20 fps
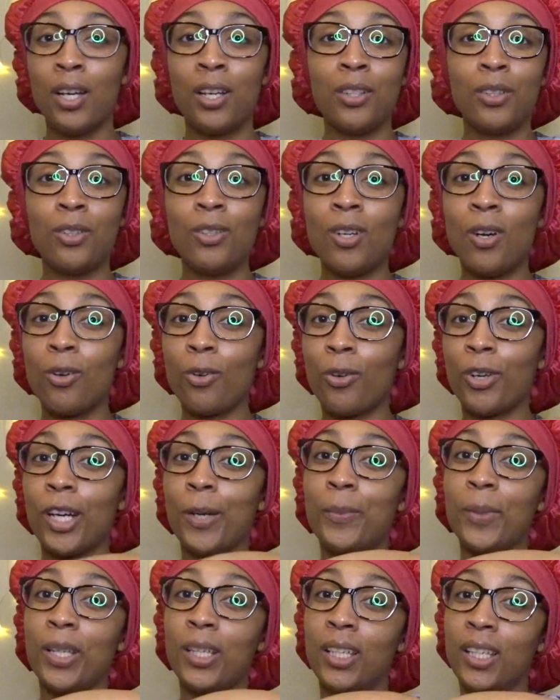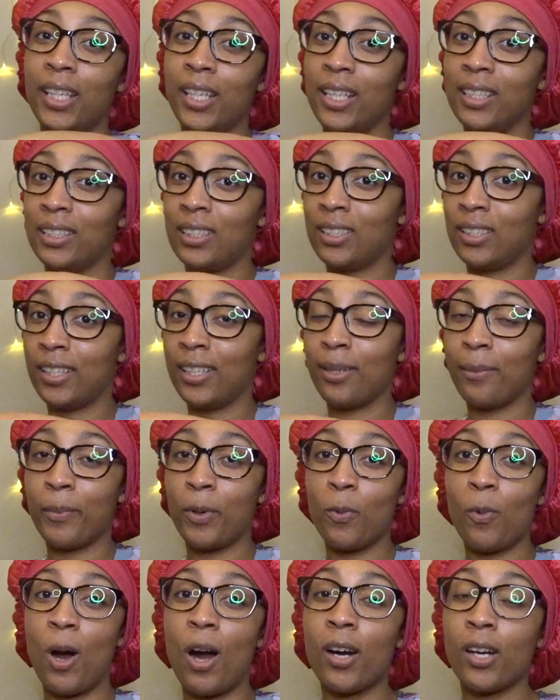you don't grab their legs and get them
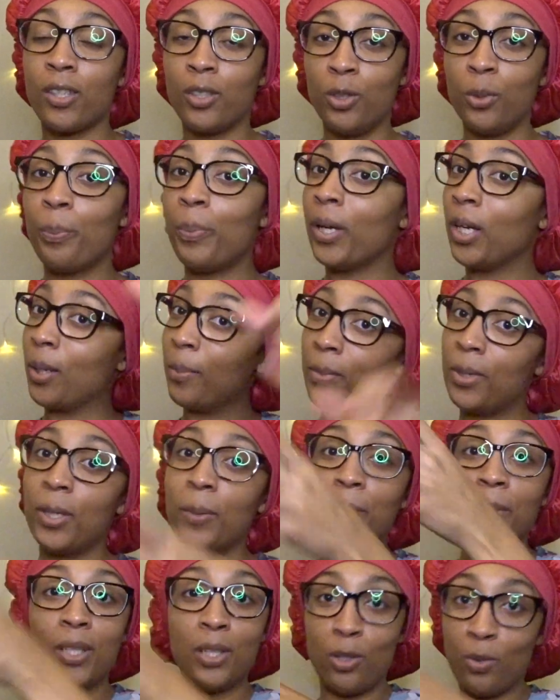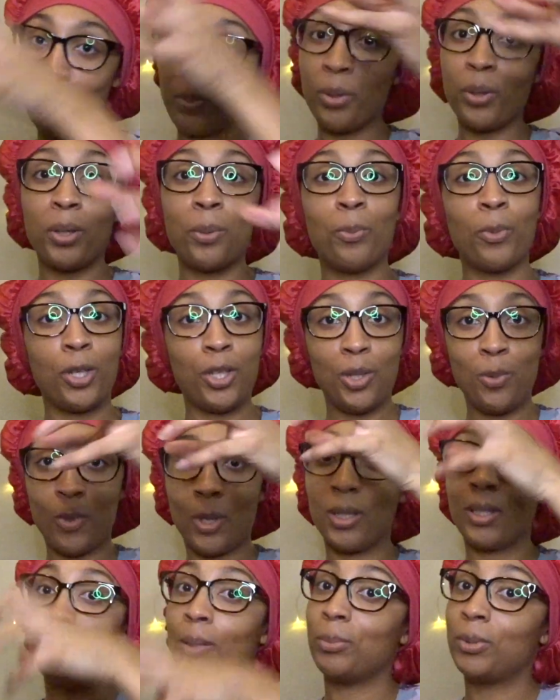to walk. You pick them up and you put them where you
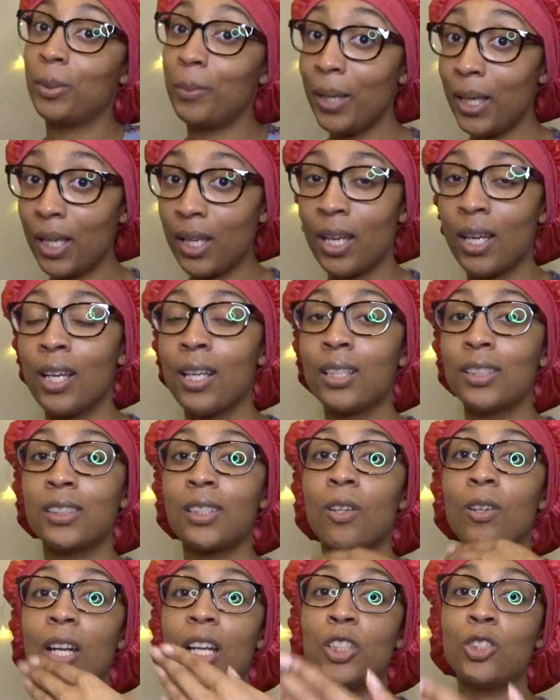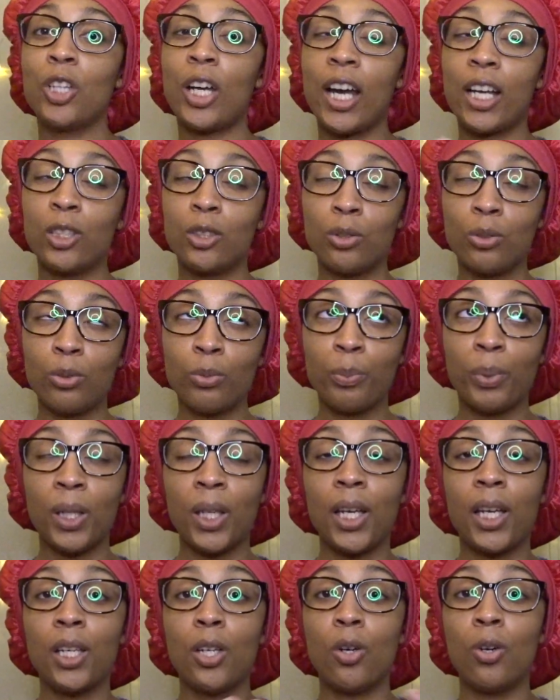want them to be. So they try to
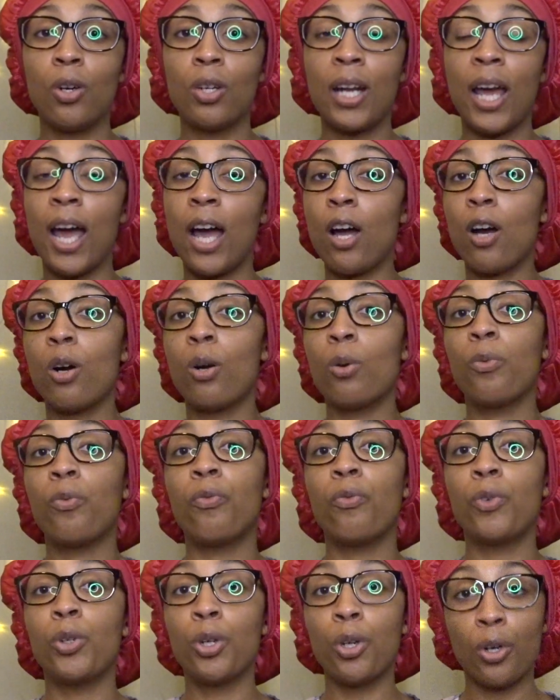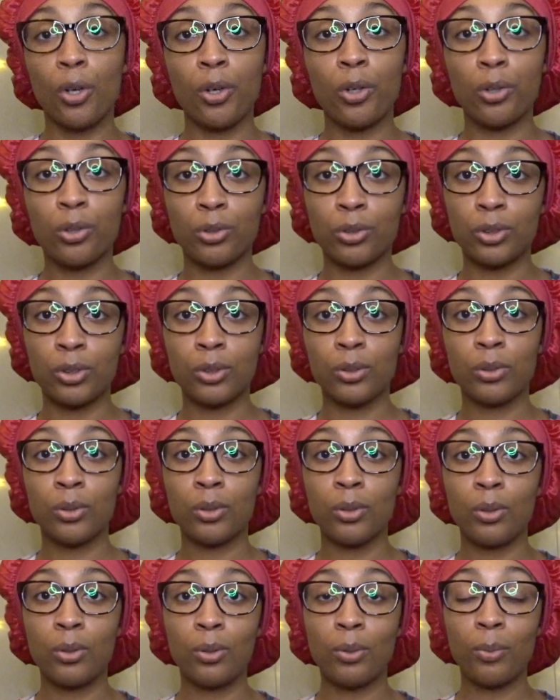play on how girls
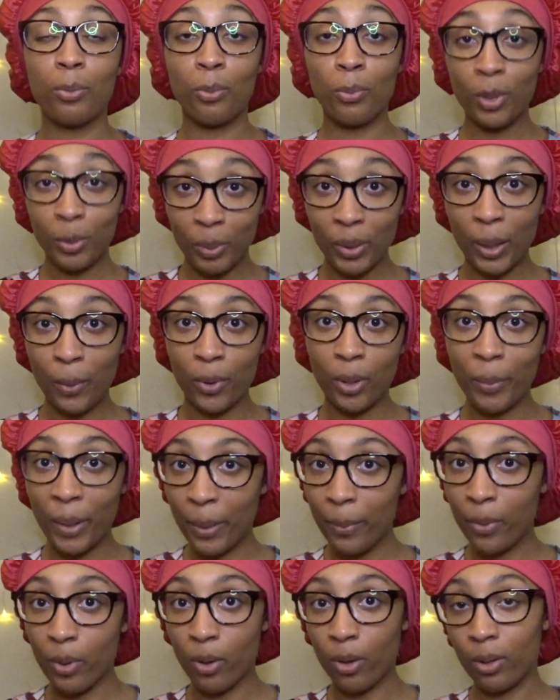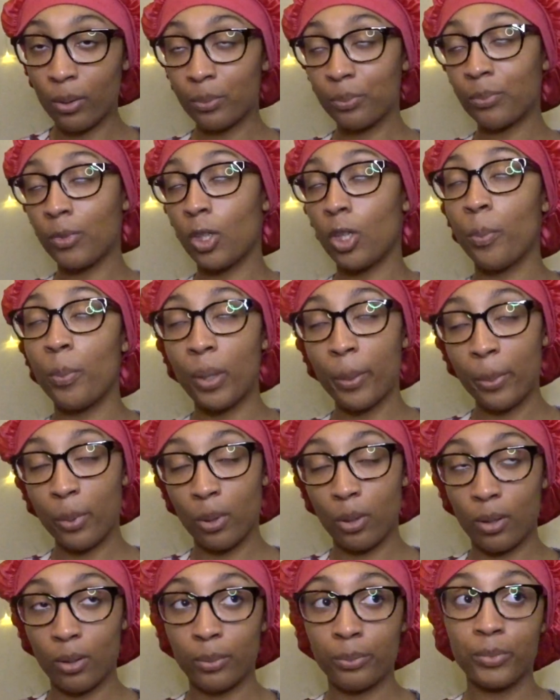would play with a baby doll or a Barbie
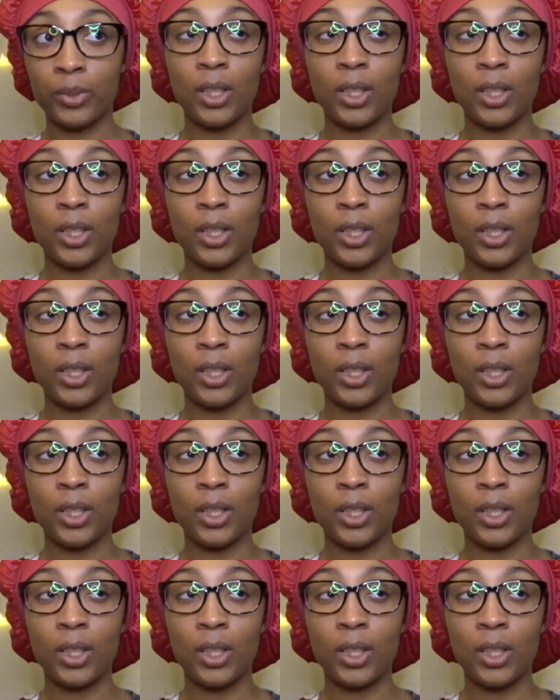doll.